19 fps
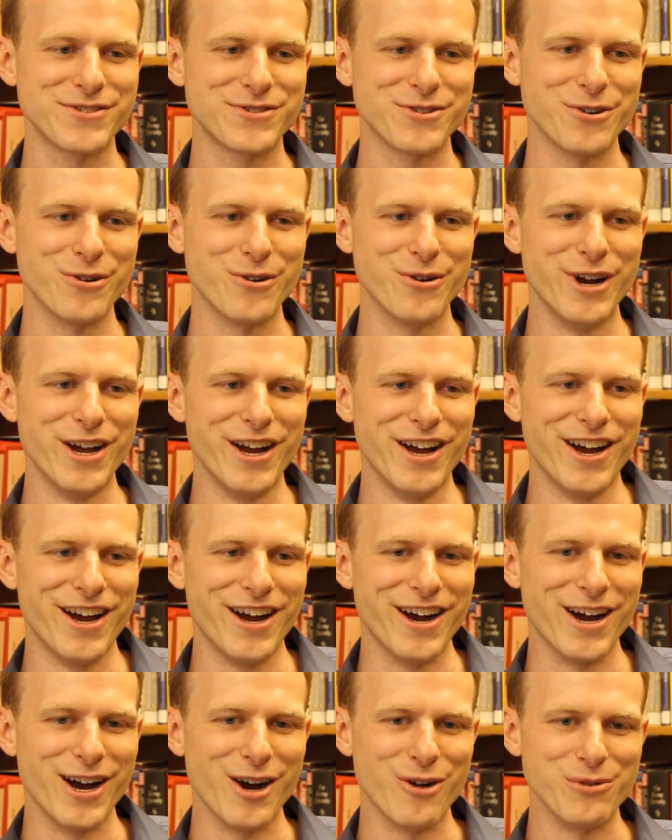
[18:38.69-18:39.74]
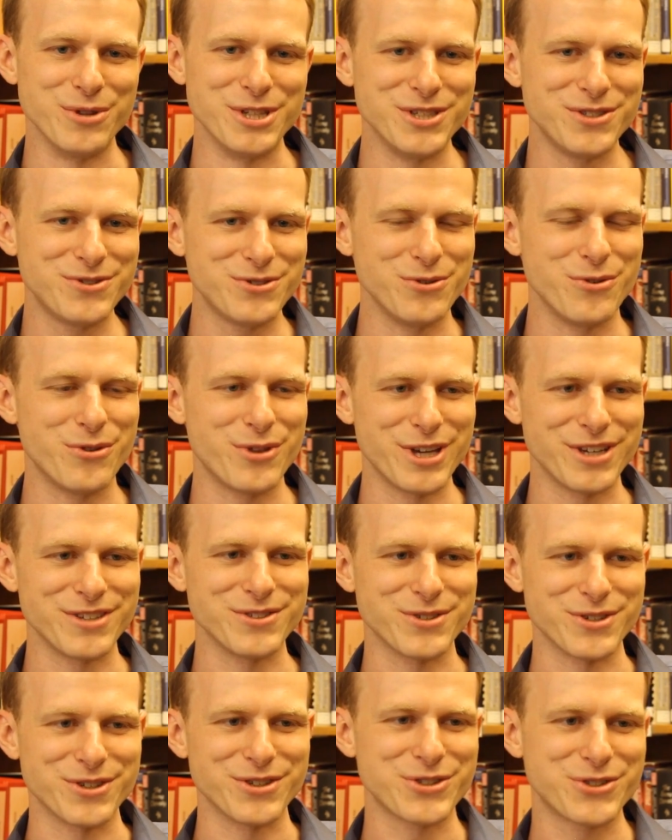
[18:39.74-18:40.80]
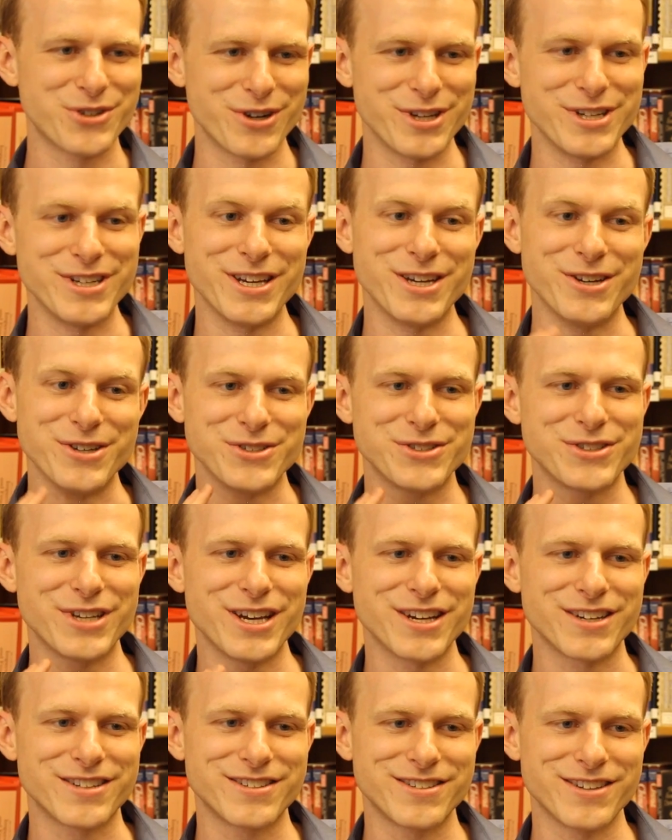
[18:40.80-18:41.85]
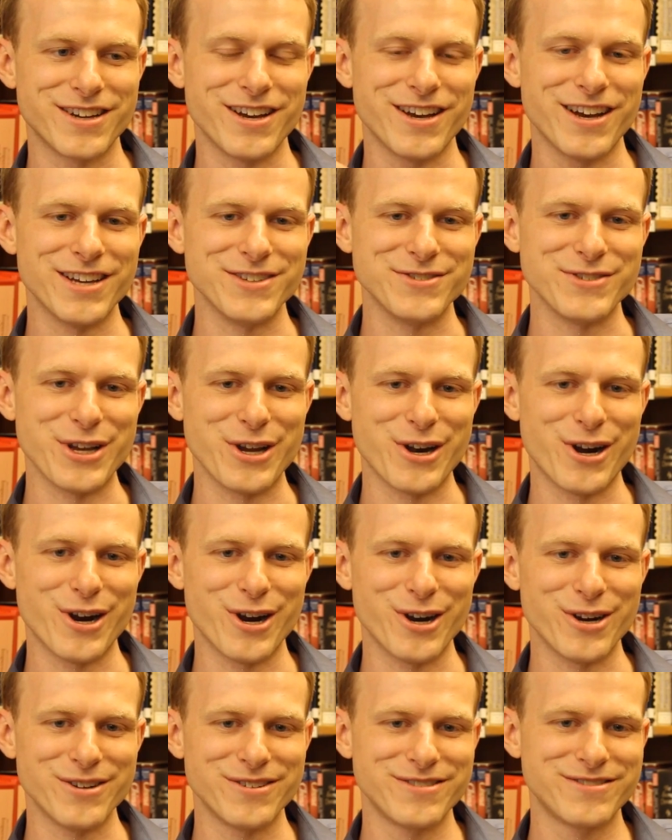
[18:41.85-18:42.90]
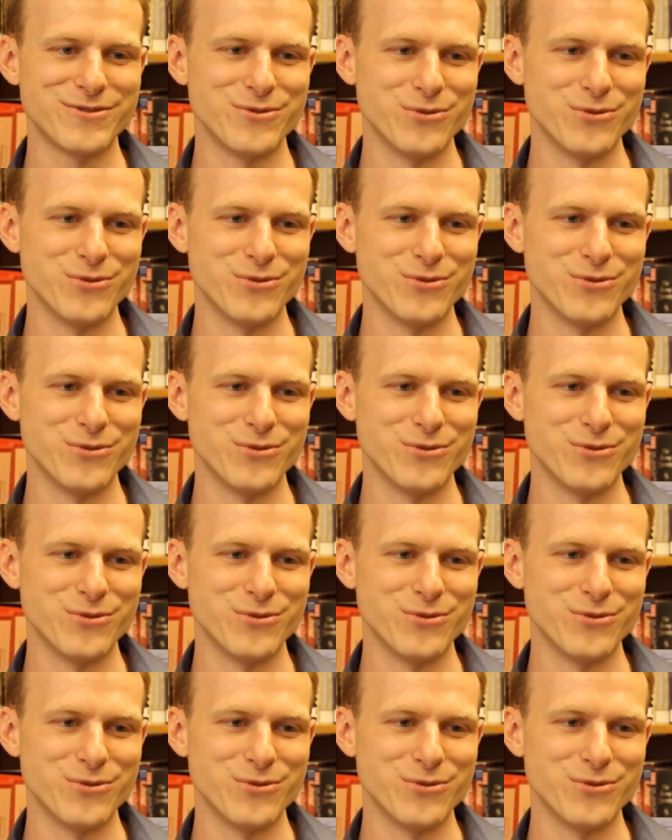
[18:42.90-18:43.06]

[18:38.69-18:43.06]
So when these two things are starting to intersect, as they are,